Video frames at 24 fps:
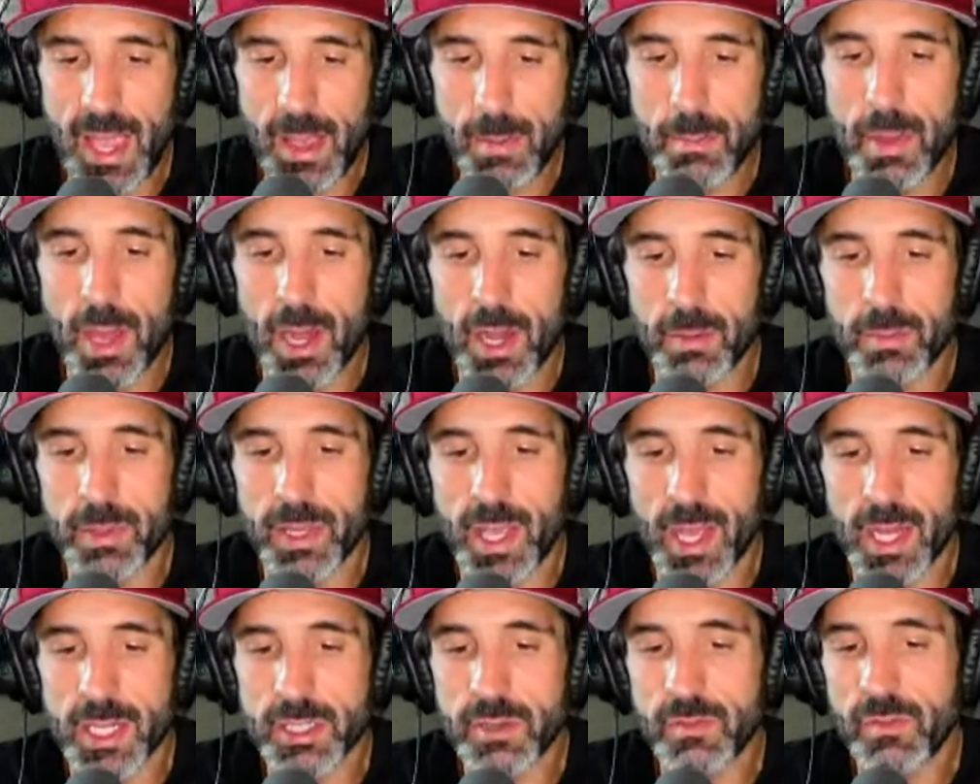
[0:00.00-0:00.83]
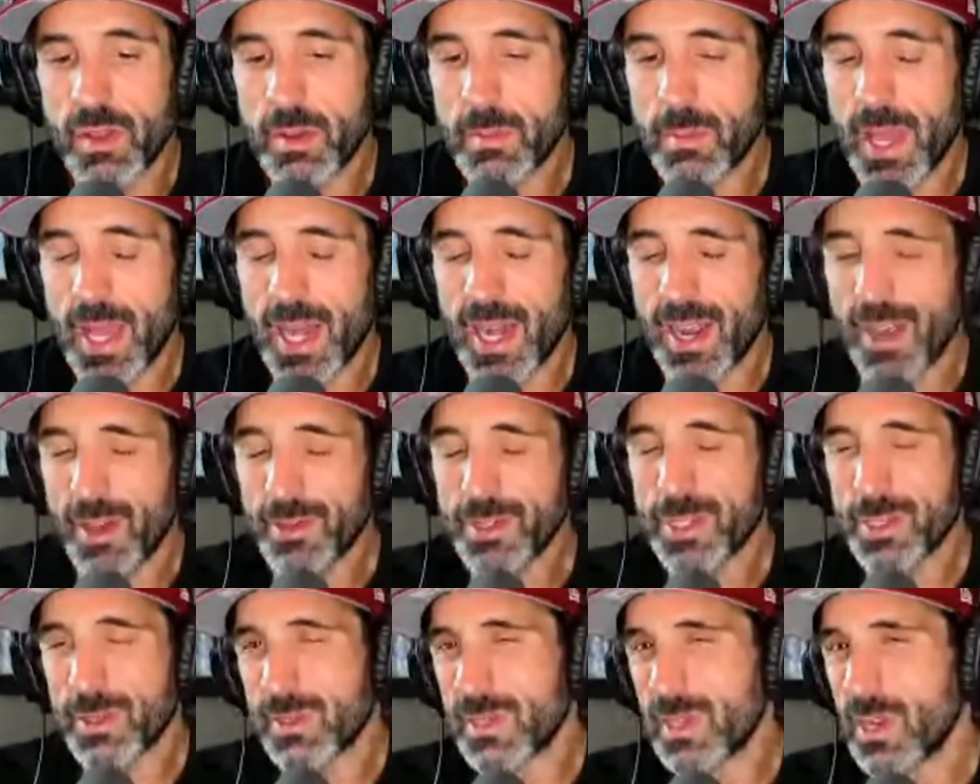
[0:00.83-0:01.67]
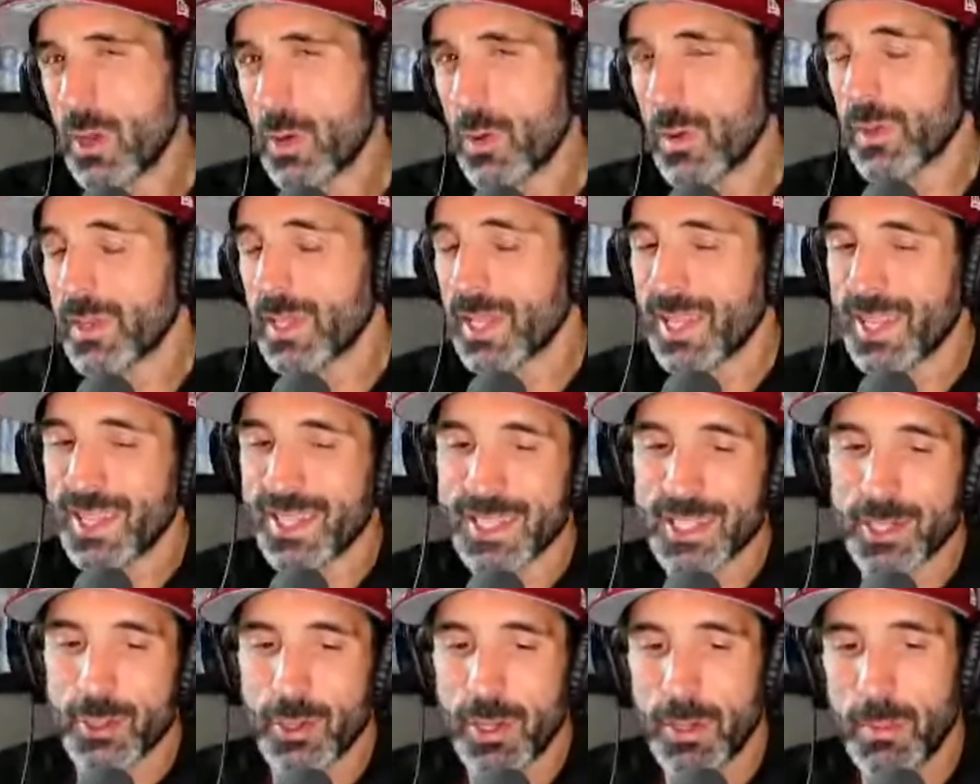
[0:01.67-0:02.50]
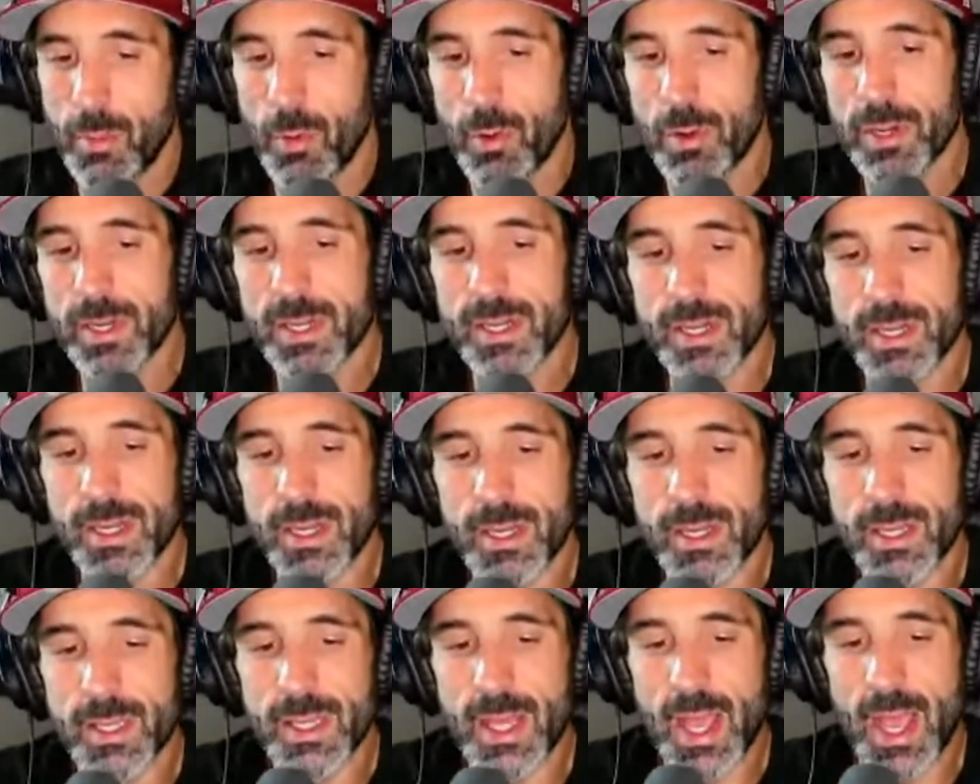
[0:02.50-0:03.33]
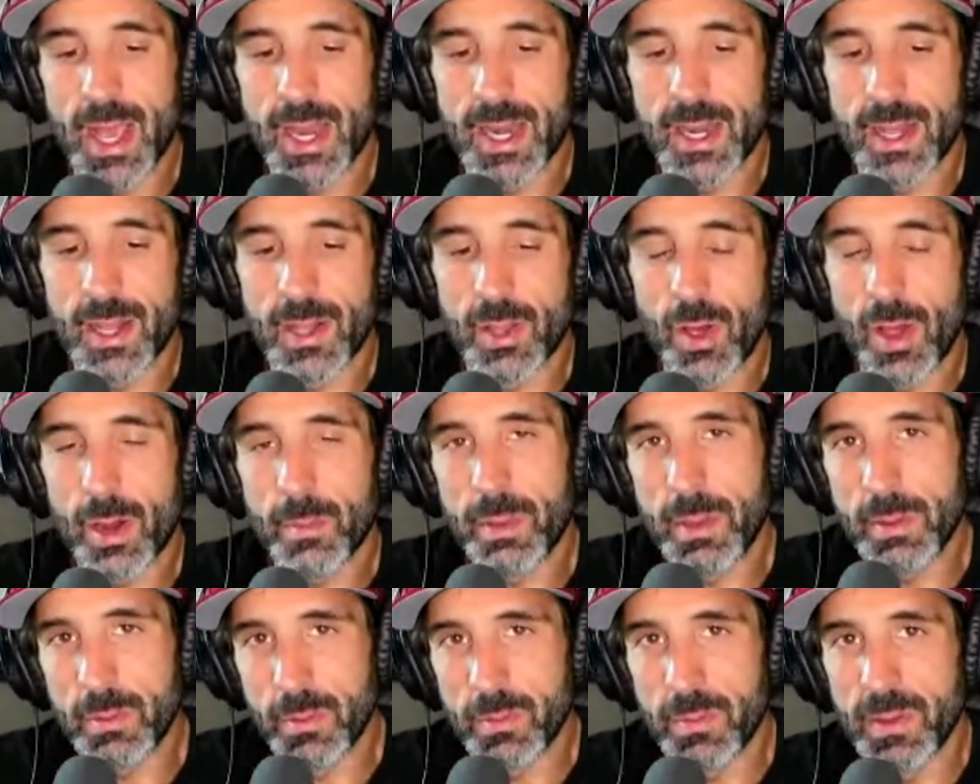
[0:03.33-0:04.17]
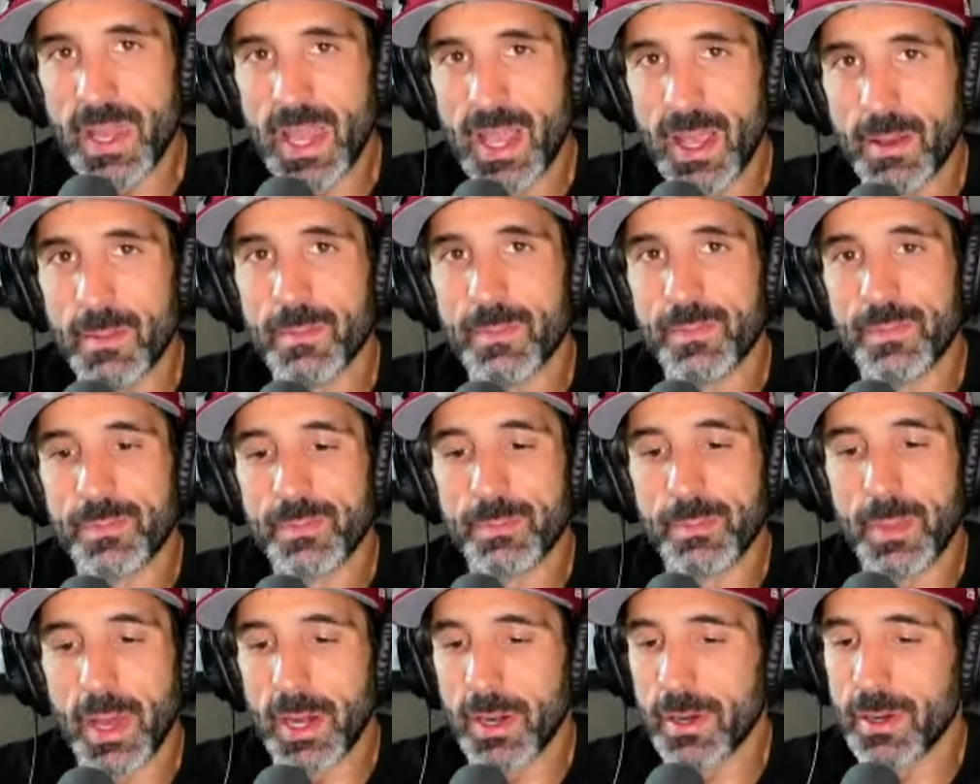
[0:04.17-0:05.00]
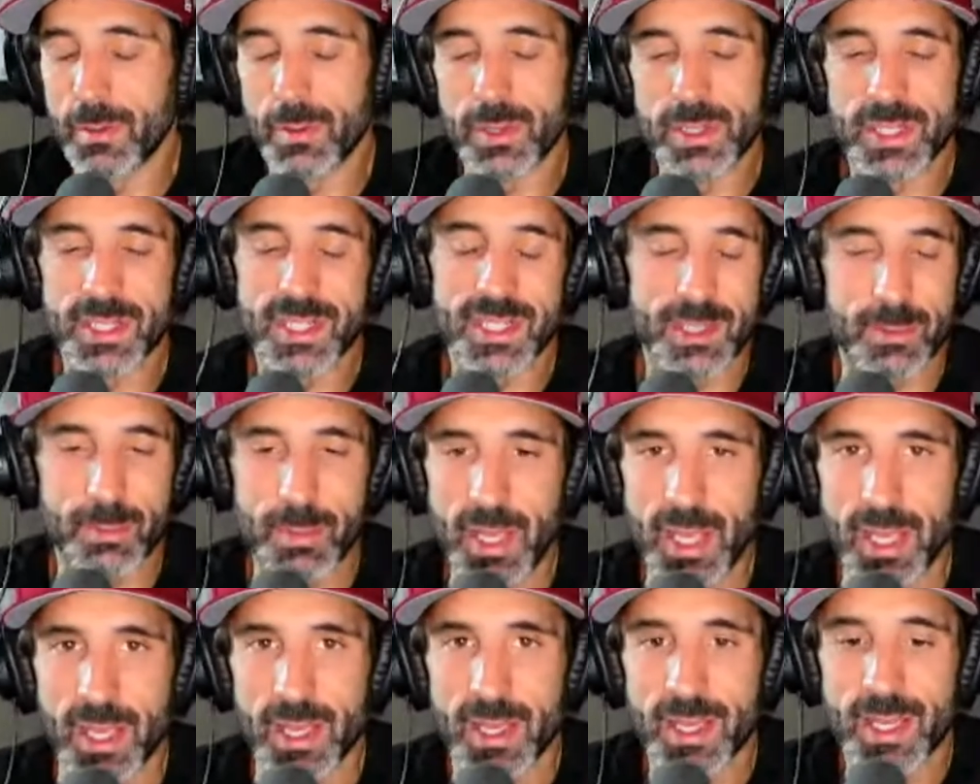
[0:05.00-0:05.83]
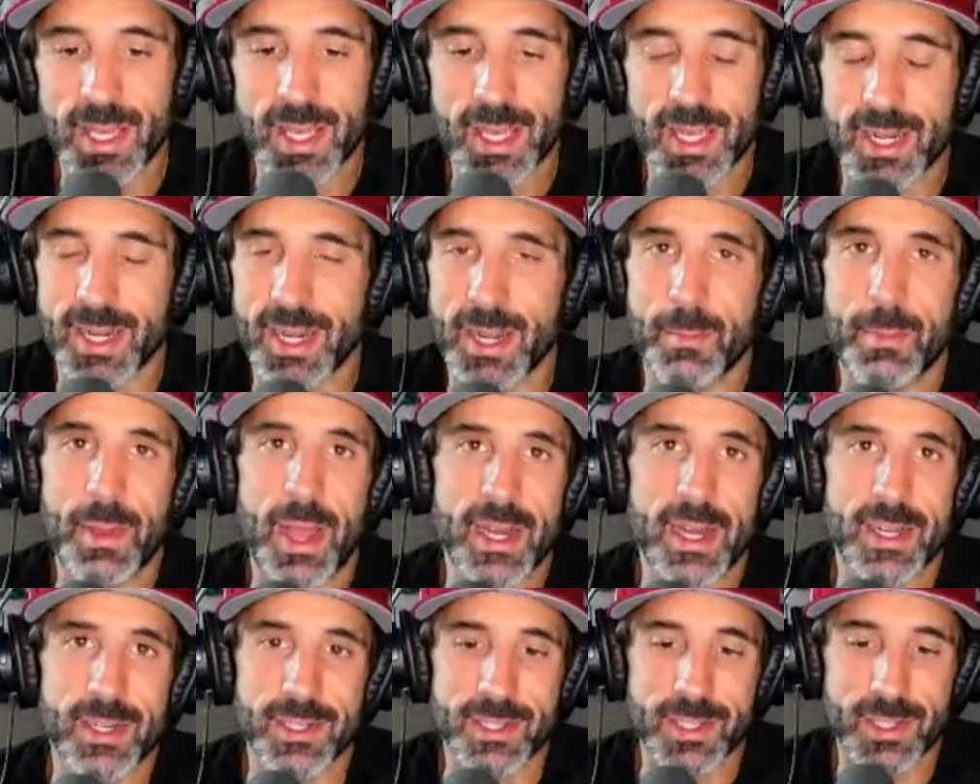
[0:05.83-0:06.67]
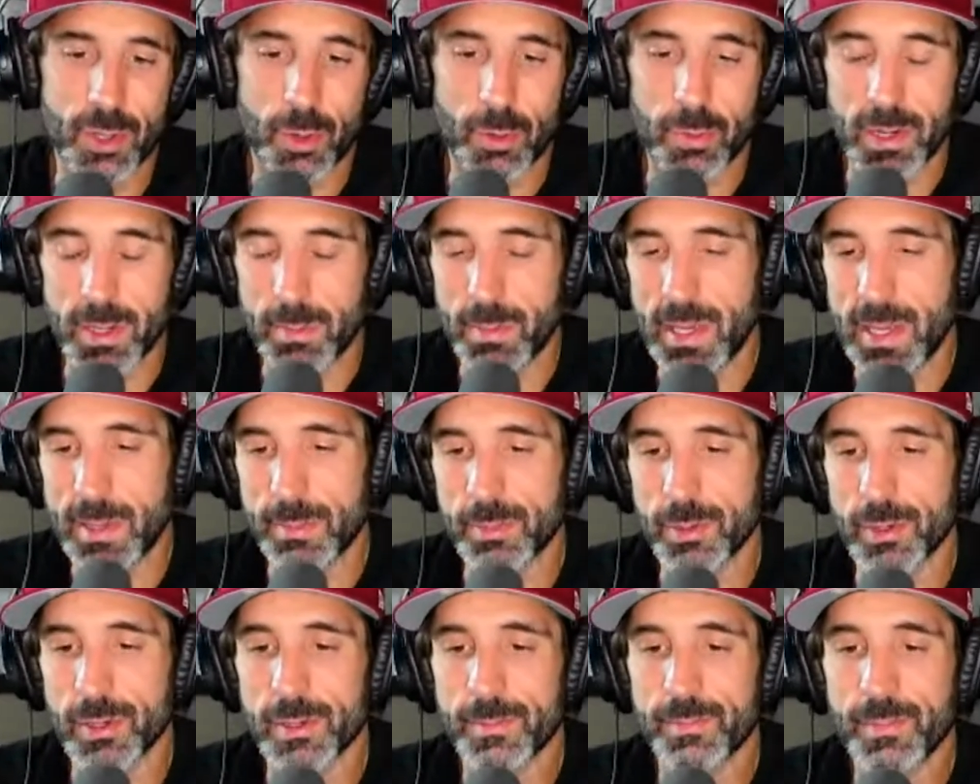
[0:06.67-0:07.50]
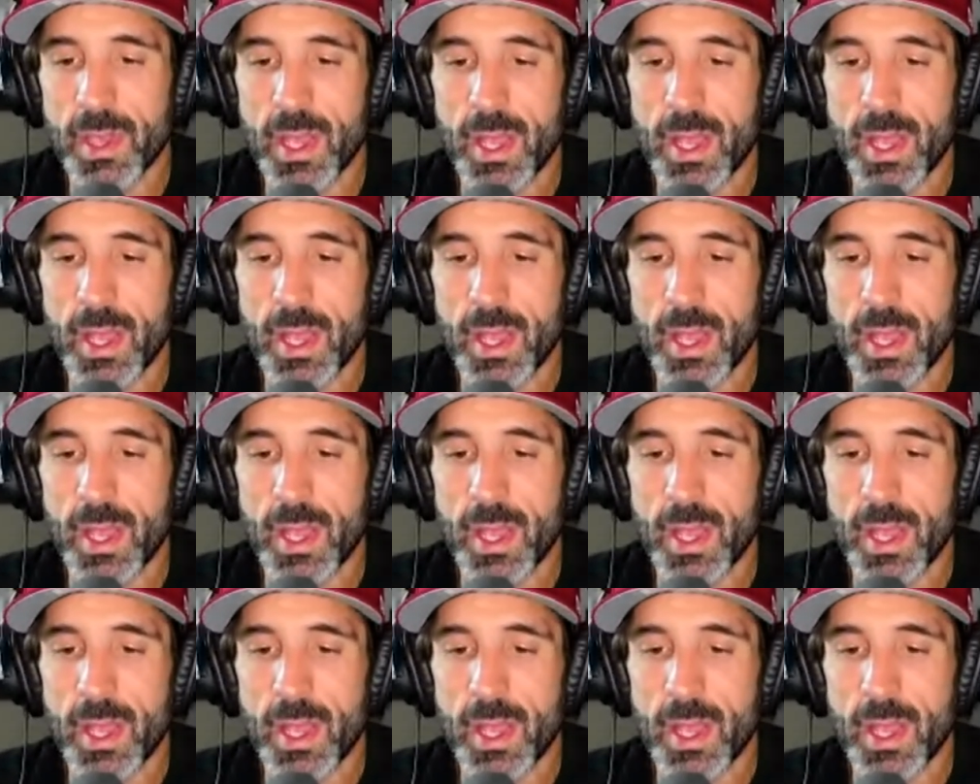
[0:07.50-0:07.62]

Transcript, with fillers: better because of him. And I also know, and I think this is really important, that a lot of people became better. It wasn't just me. He had an impact on so many people.